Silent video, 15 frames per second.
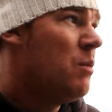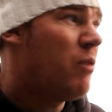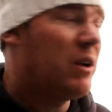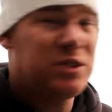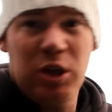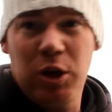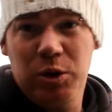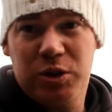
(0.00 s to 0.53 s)
had
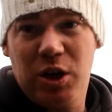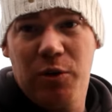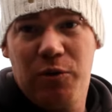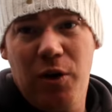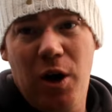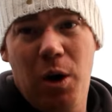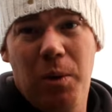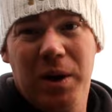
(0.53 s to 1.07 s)
2 so
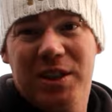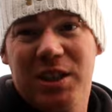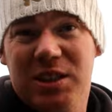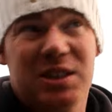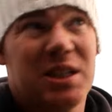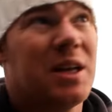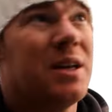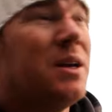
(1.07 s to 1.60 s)
far, which
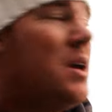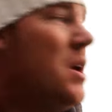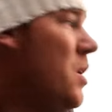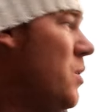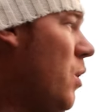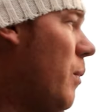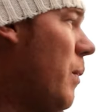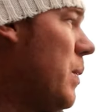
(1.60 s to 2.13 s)
is
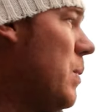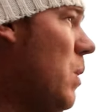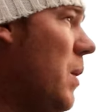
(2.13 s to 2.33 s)
not what we